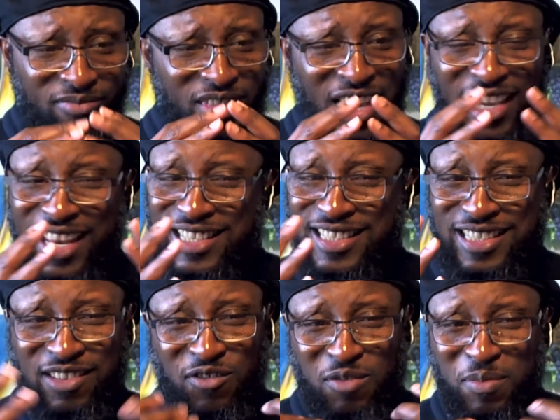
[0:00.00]
Again, as I
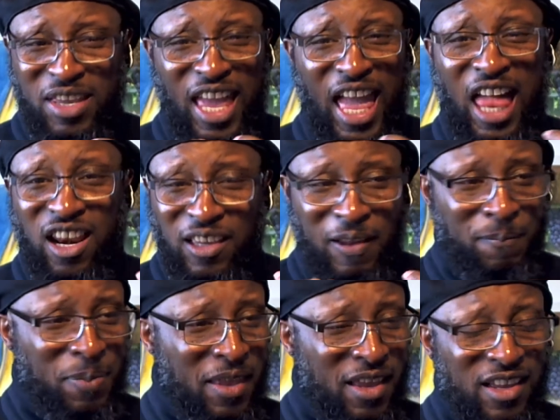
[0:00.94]
said, for me, elegant,
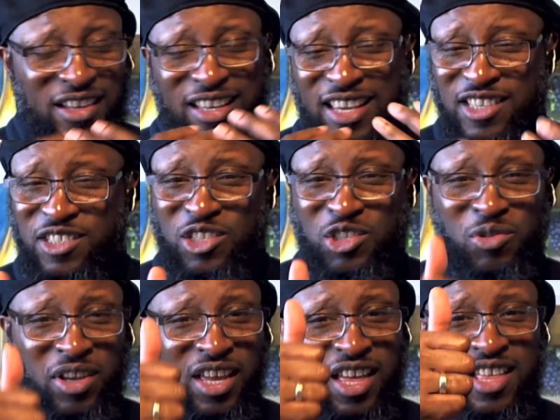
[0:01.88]
easy to
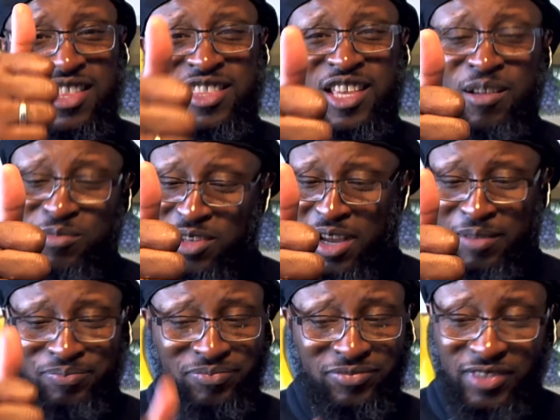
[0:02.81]
drink, thumbs
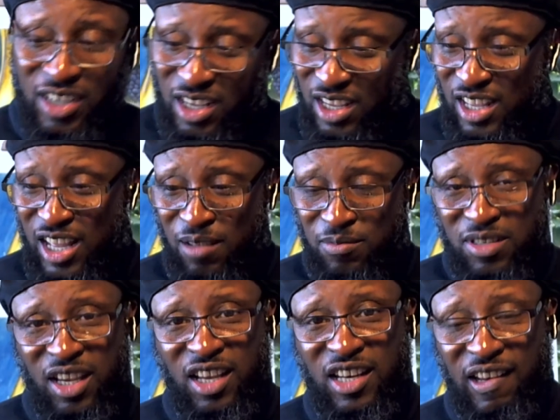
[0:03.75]
up. I'm
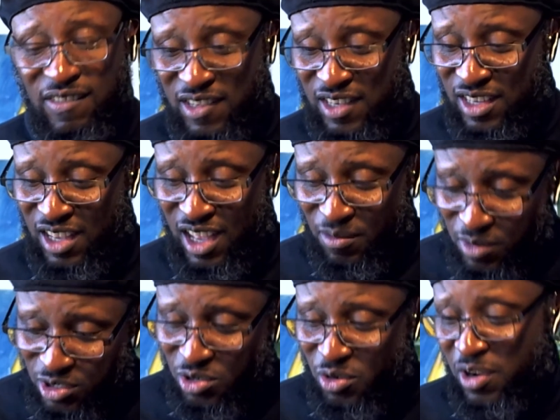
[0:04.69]
digging it. I'm
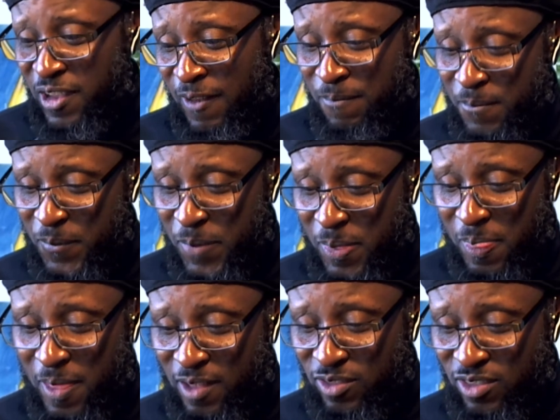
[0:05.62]
enjoying it.
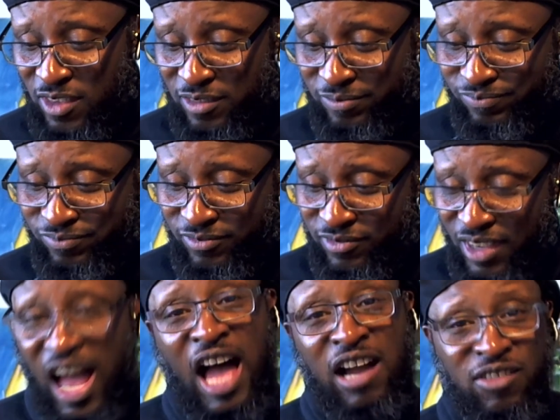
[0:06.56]

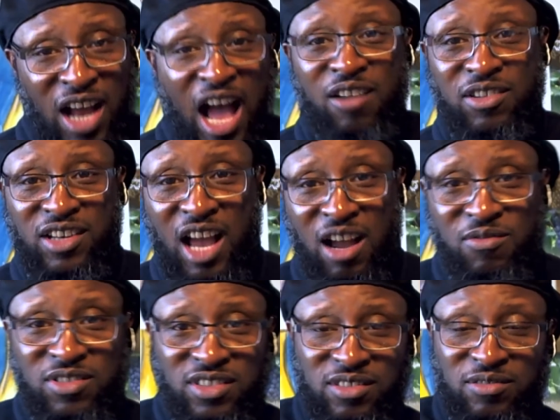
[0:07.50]
I, I would I
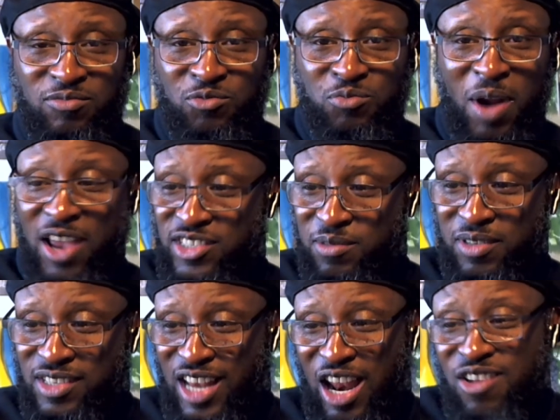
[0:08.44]
would buy some of
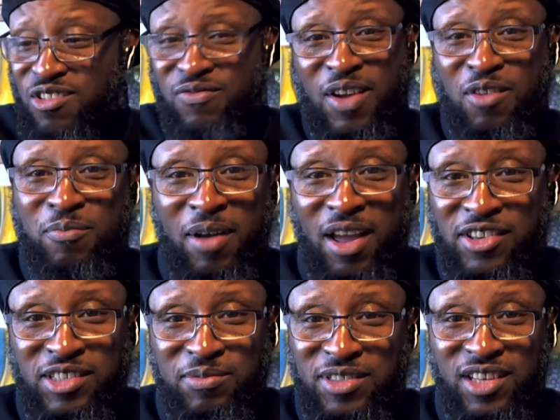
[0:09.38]
this. I don't know if I would buy
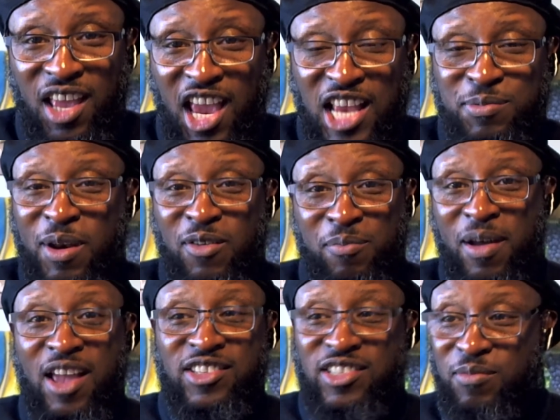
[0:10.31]
some just the age, but I would
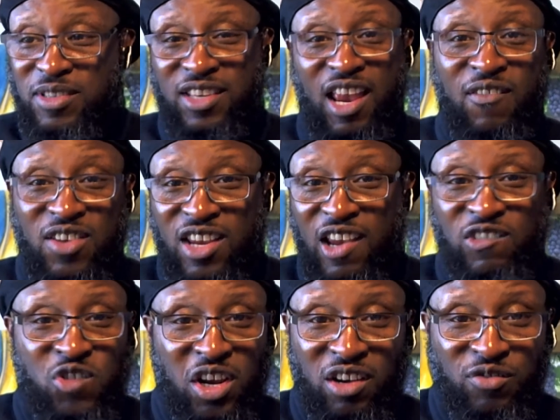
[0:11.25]
buy some as an everyday
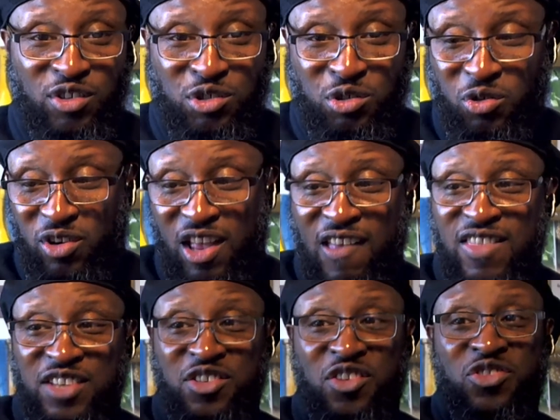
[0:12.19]
drinker for sure.
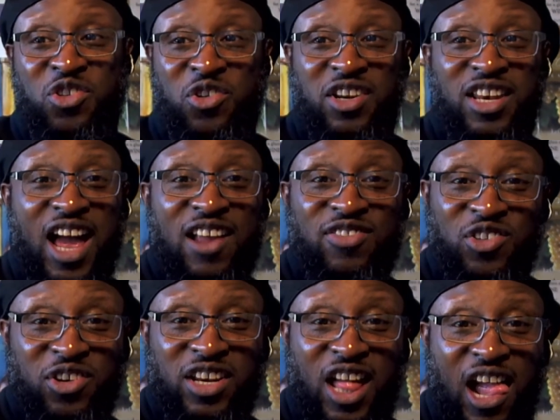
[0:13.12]
That's a 30 line
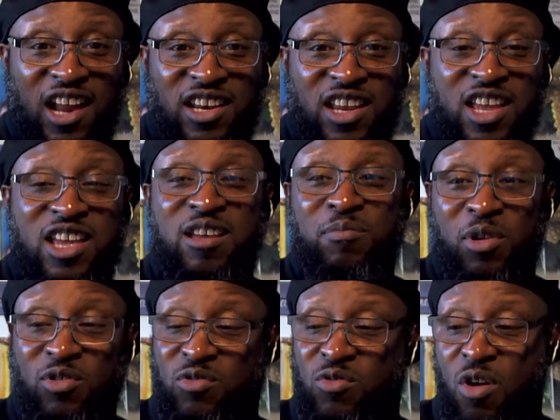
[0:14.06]
39
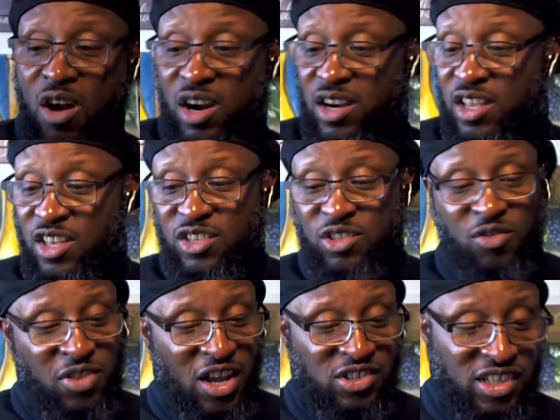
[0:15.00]
Pinot Noir
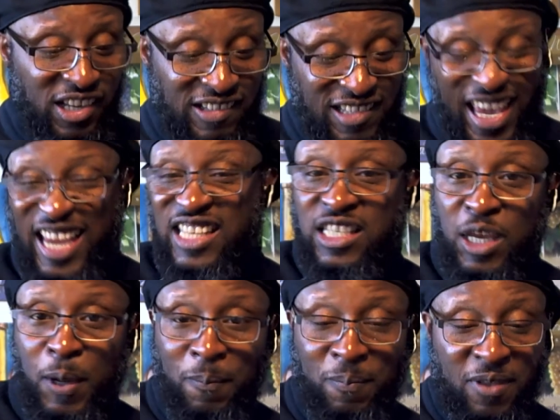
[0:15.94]

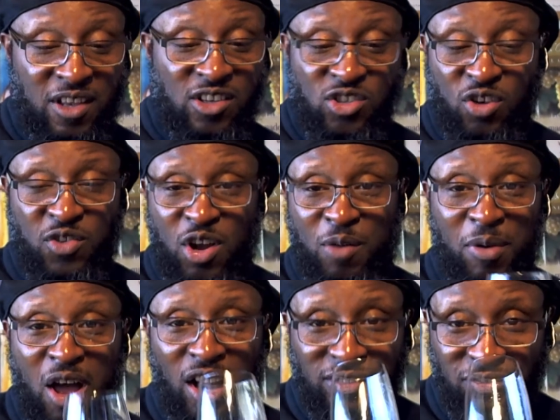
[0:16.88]
2018. Sauvignon
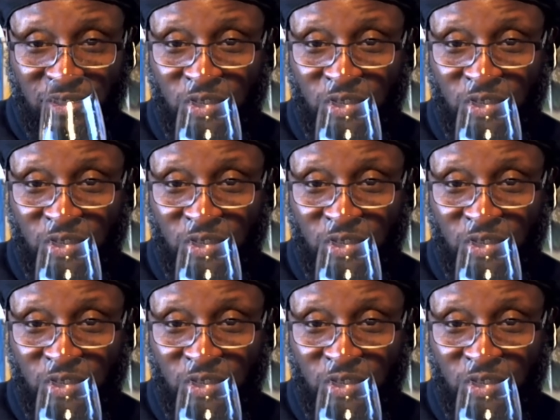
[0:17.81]
Blanc.